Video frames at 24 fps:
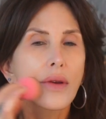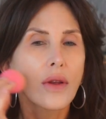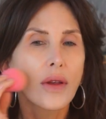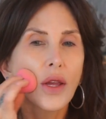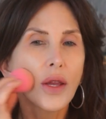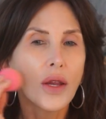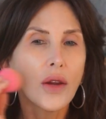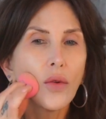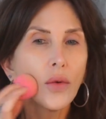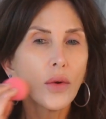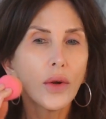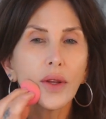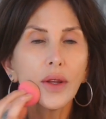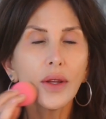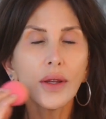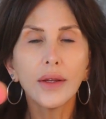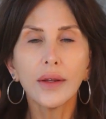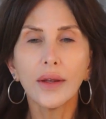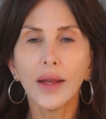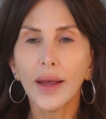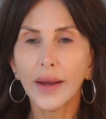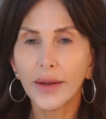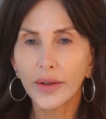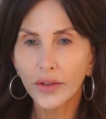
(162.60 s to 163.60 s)
he really
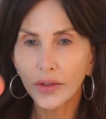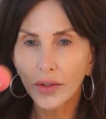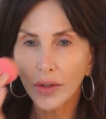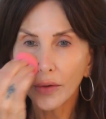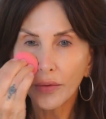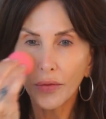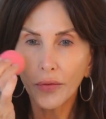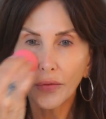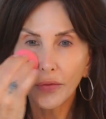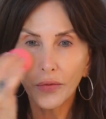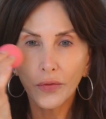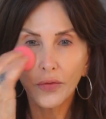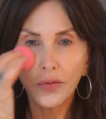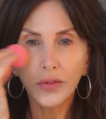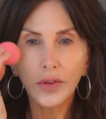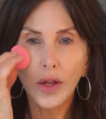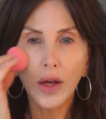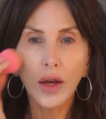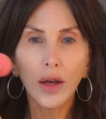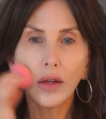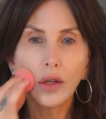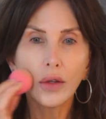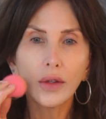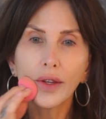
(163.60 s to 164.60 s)
likes a
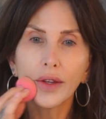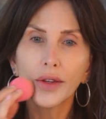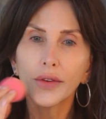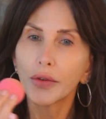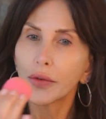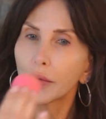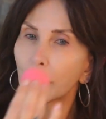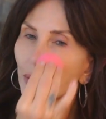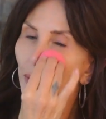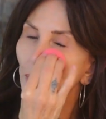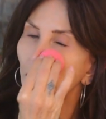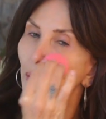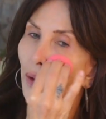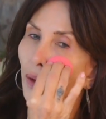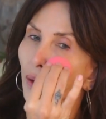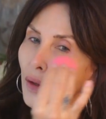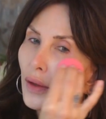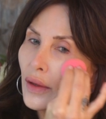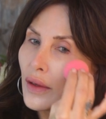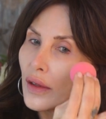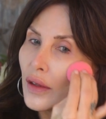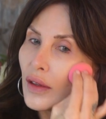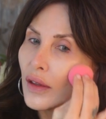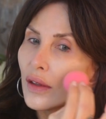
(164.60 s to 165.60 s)
flawless
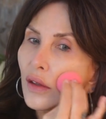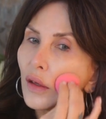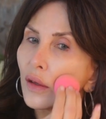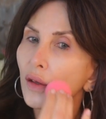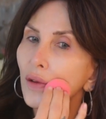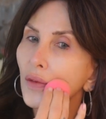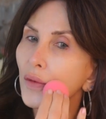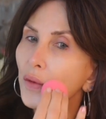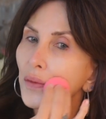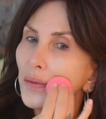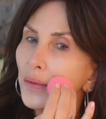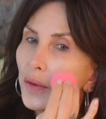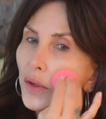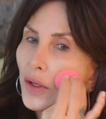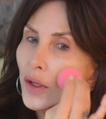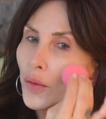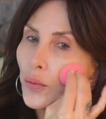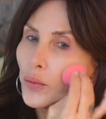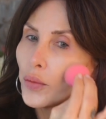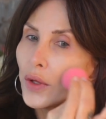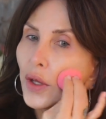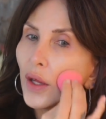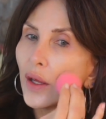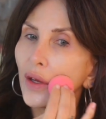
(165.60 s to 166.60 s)

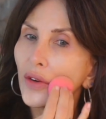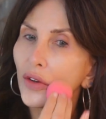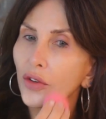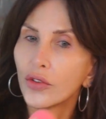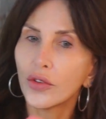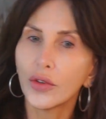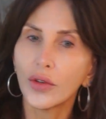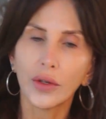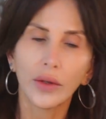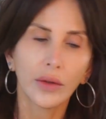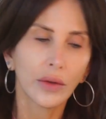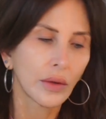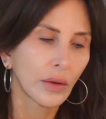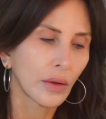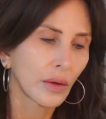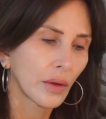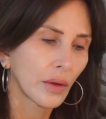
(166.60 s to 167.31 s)
complexion.